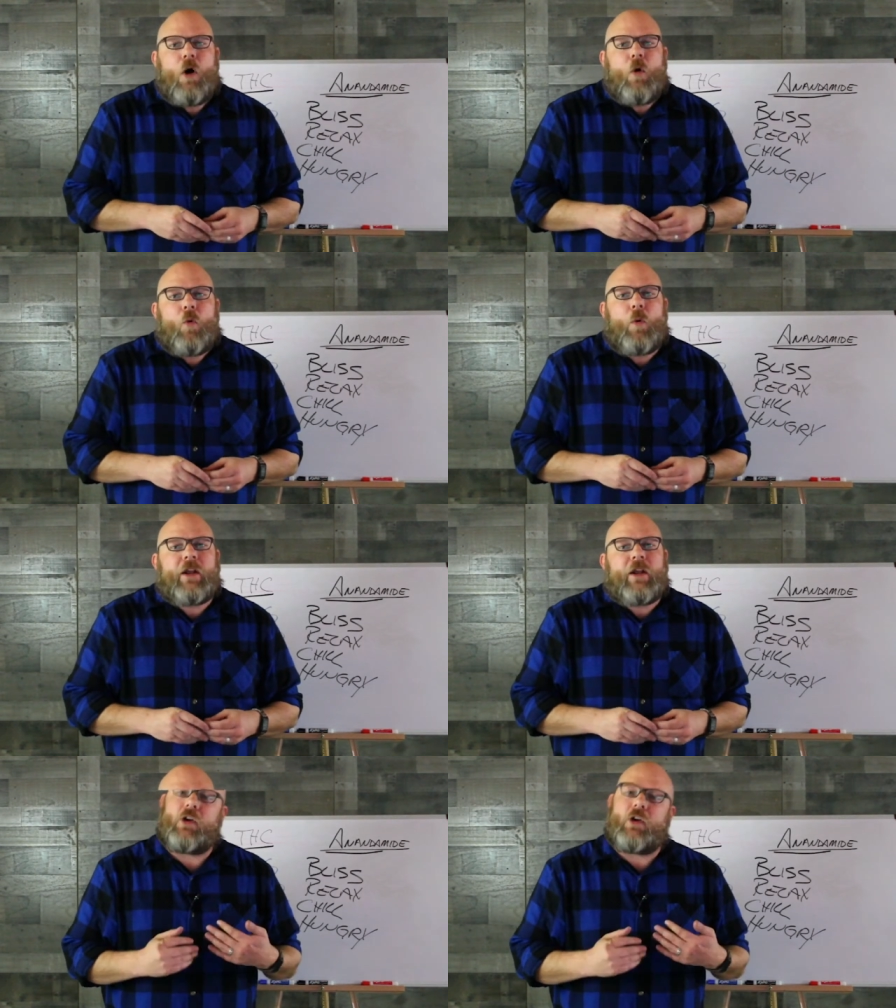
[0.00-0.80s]
When an
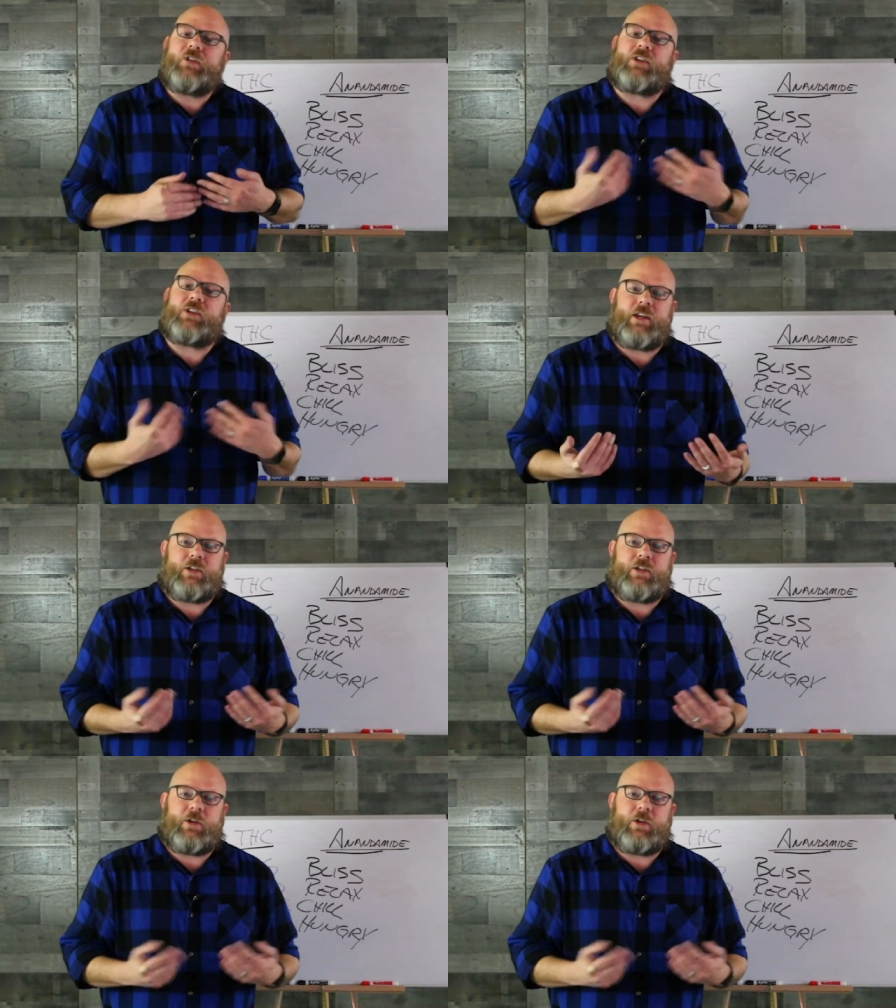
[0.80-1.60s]
adult is talking
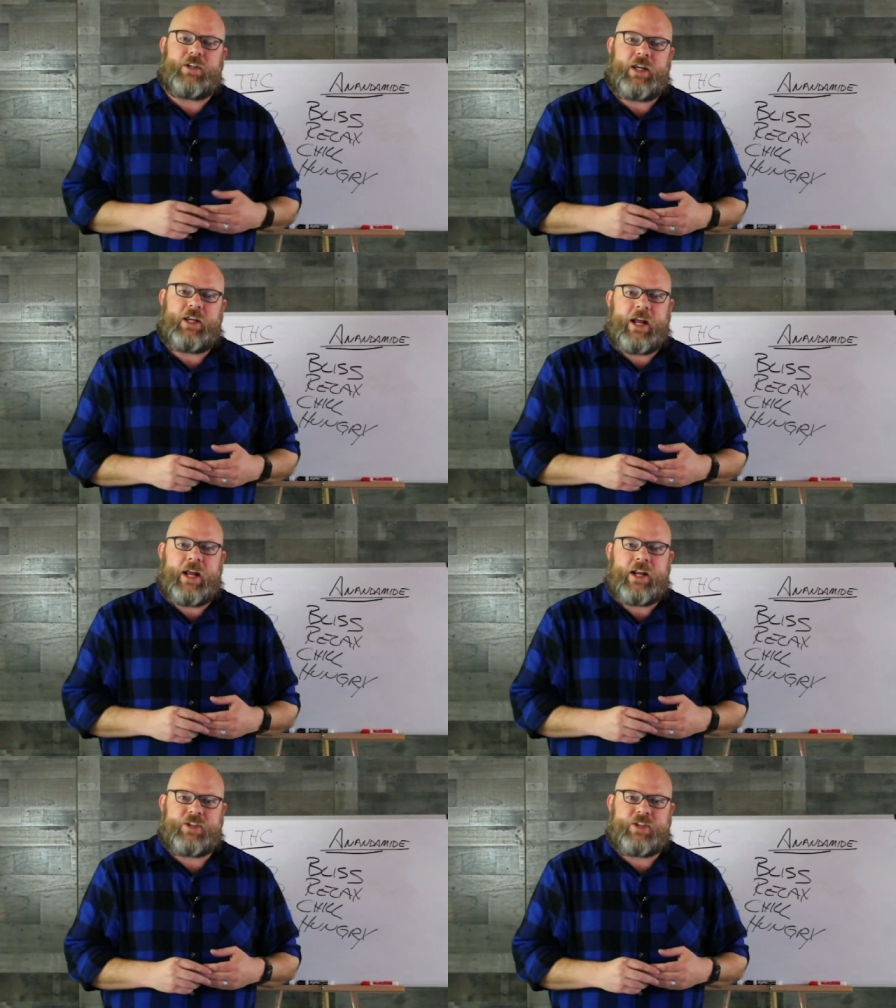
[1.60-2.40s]
to a teenager and
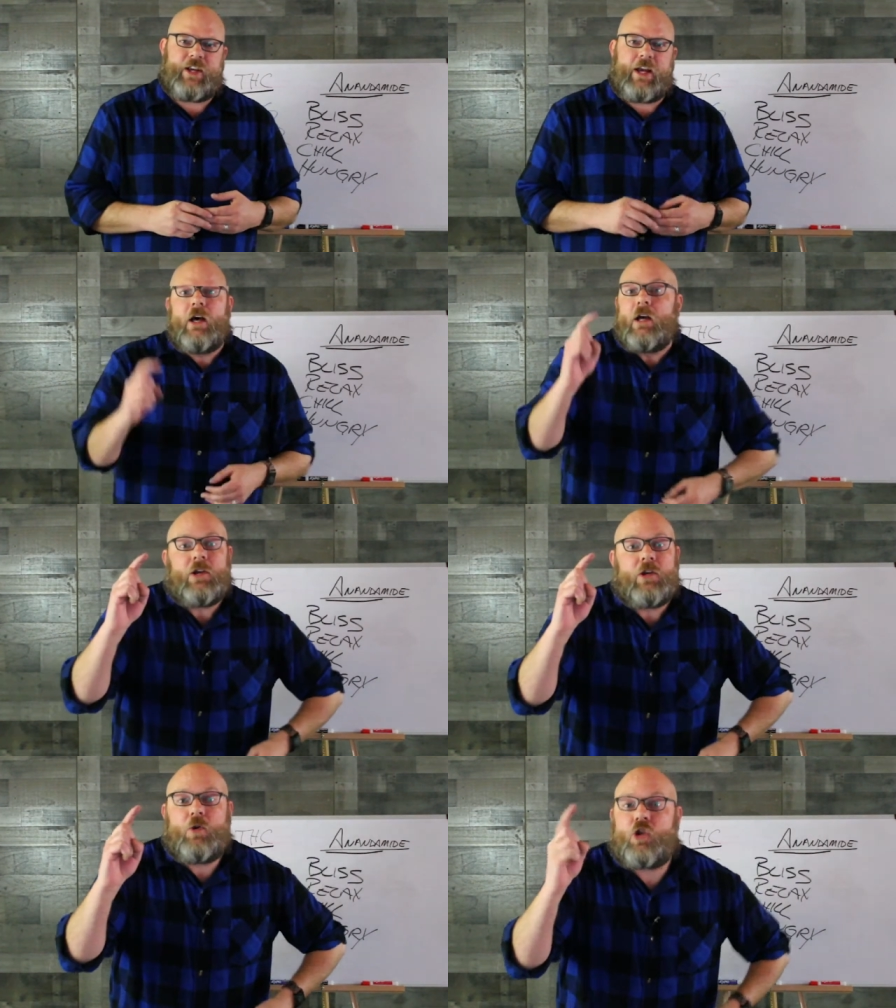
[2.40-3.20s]
saying,
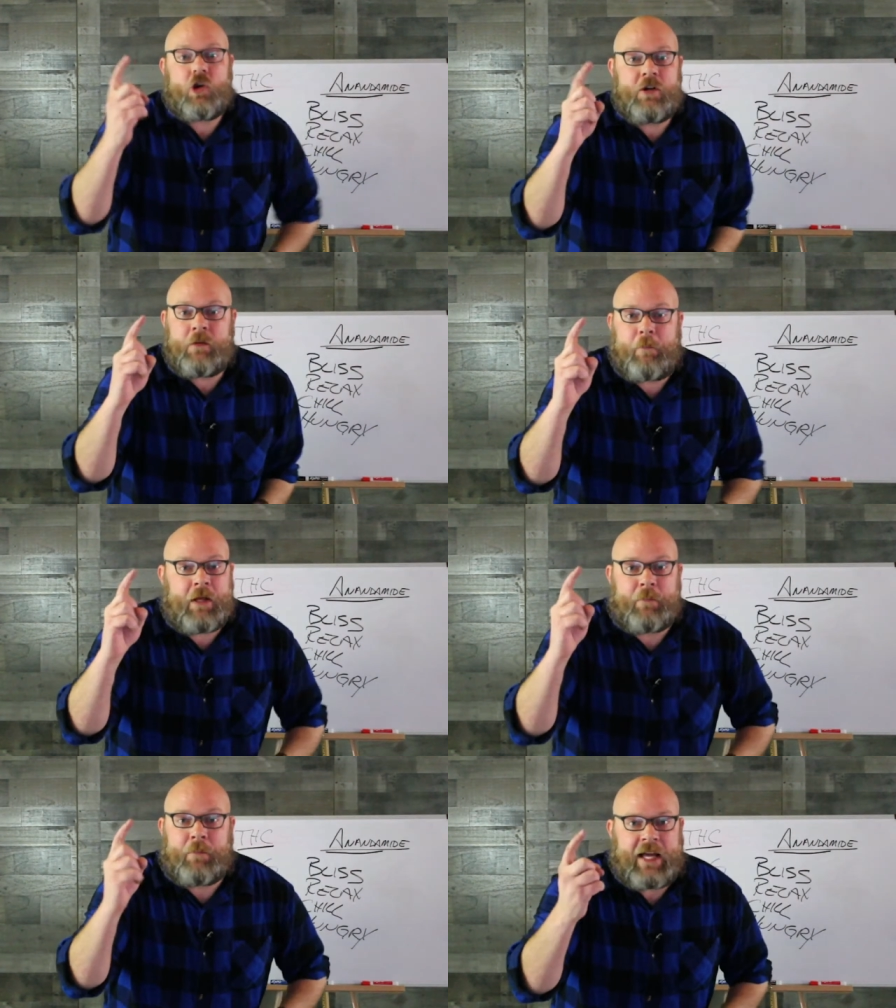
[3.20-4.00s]
you shouldn't be
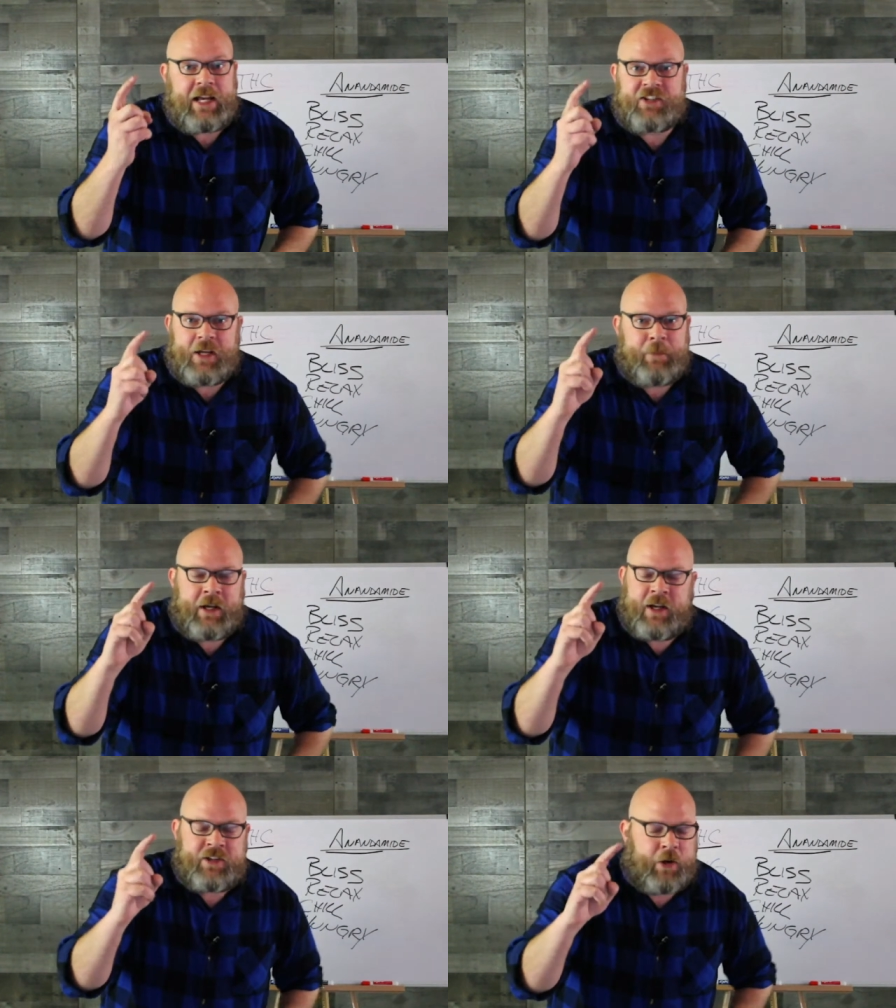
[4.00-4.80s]
blazing
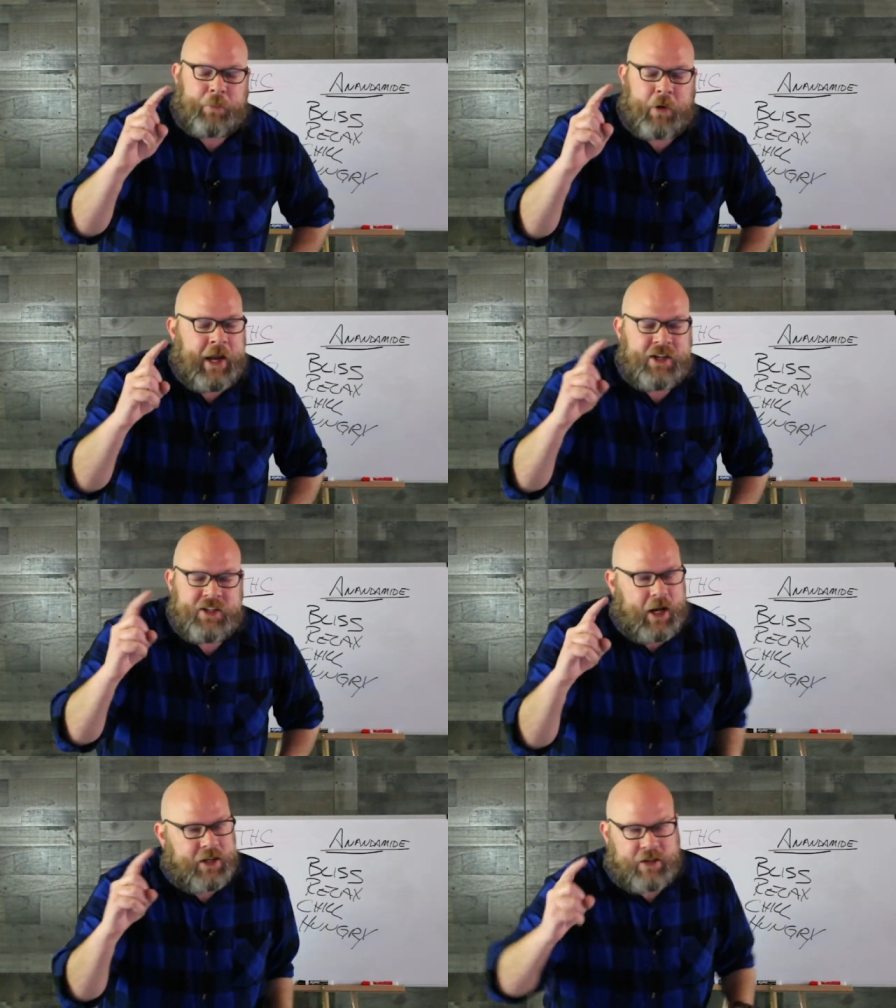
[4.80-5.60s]
because your brain's
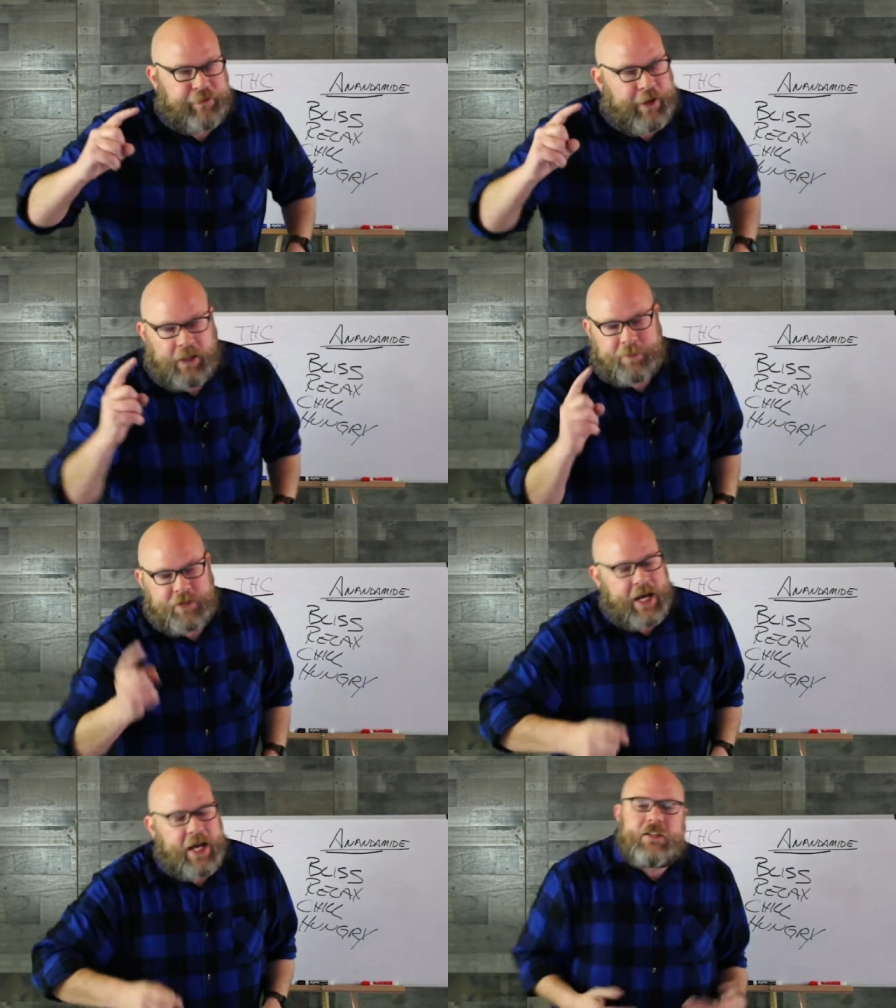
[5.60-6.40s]
not developed
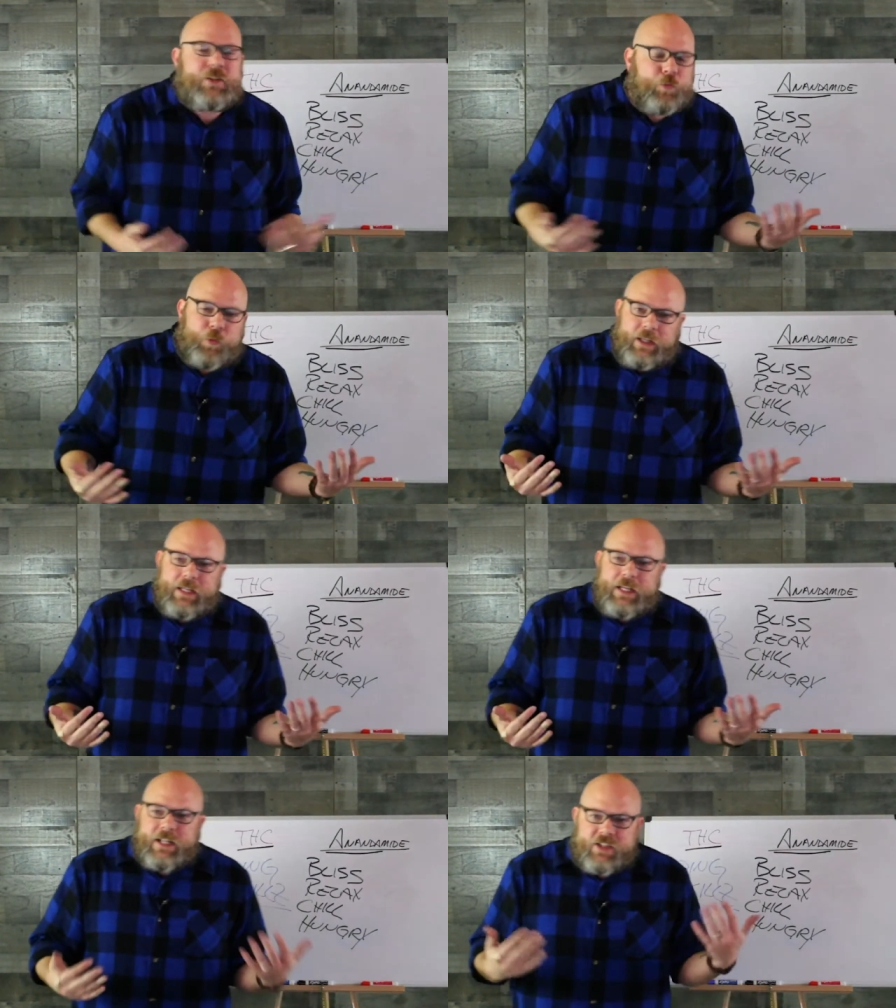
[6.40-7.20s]
yet. It's
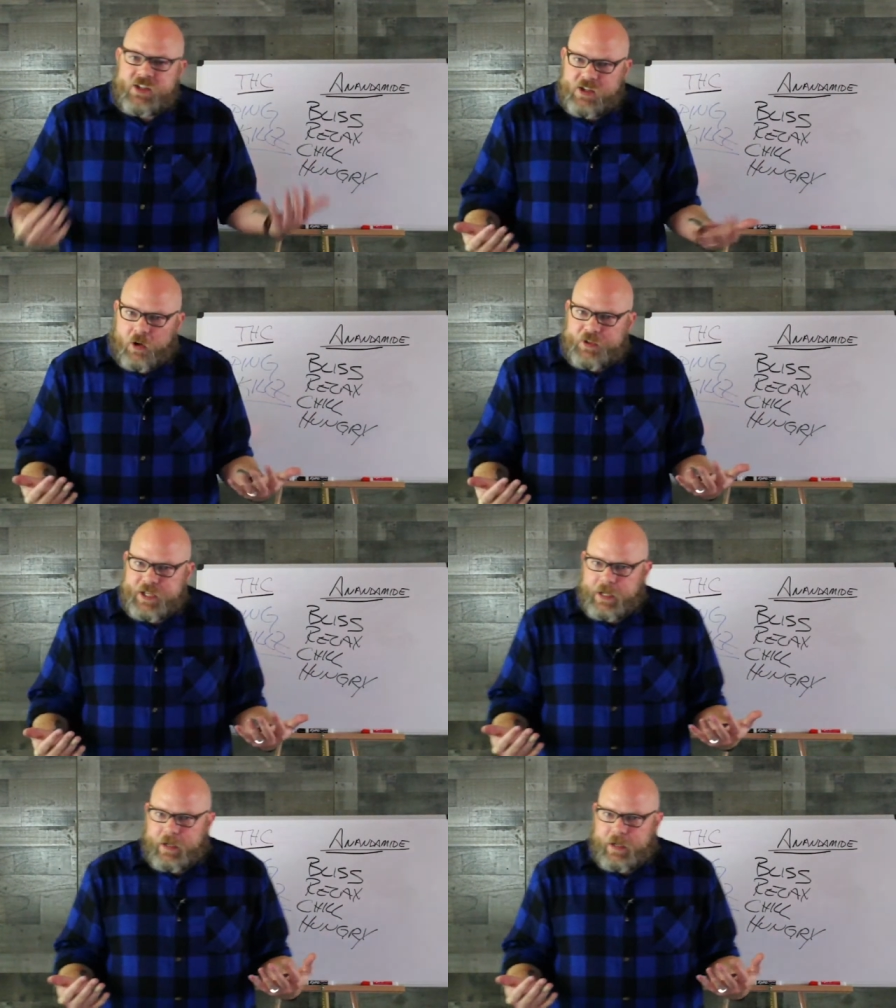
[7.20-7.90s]
really insulting.